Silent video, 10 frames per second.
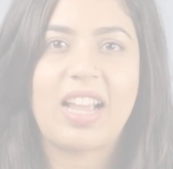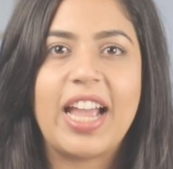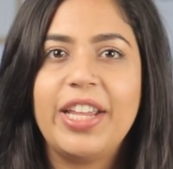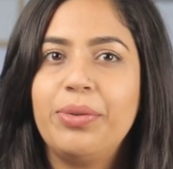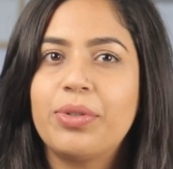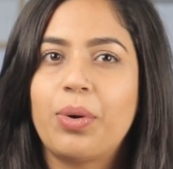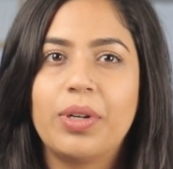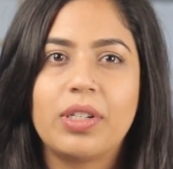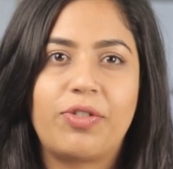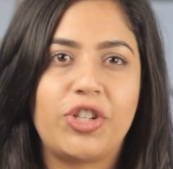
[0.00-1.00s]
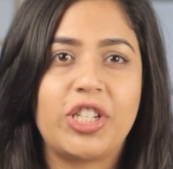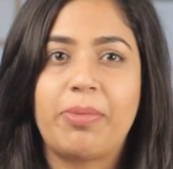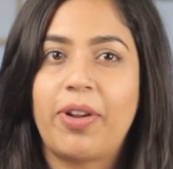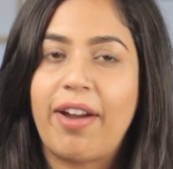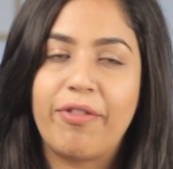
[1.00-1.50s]
I use oils for just
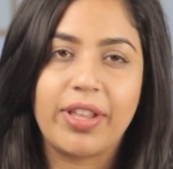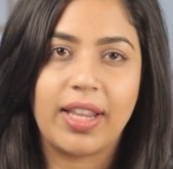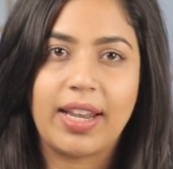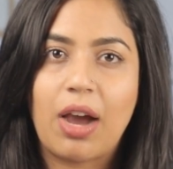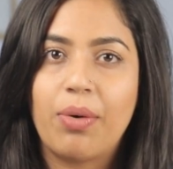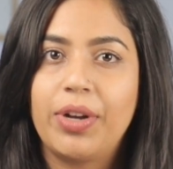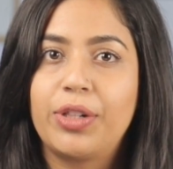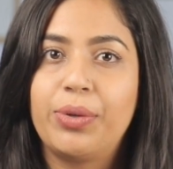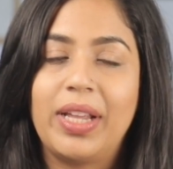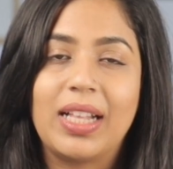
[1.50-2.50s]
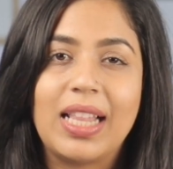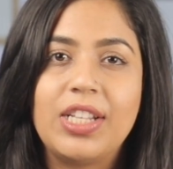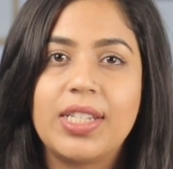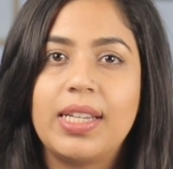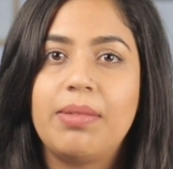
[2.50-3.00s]
about everything now, including
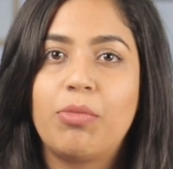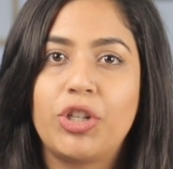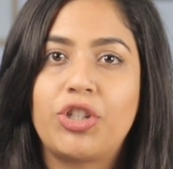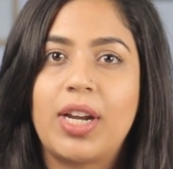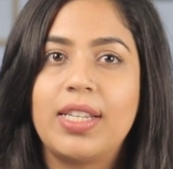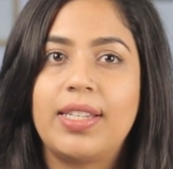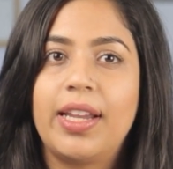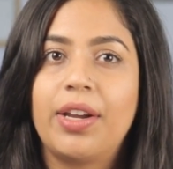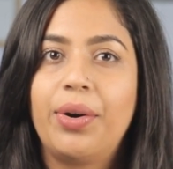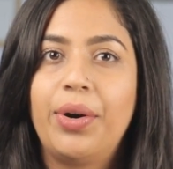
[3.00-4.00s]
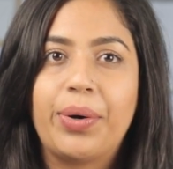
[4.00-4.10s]
cleansing, moisturizing,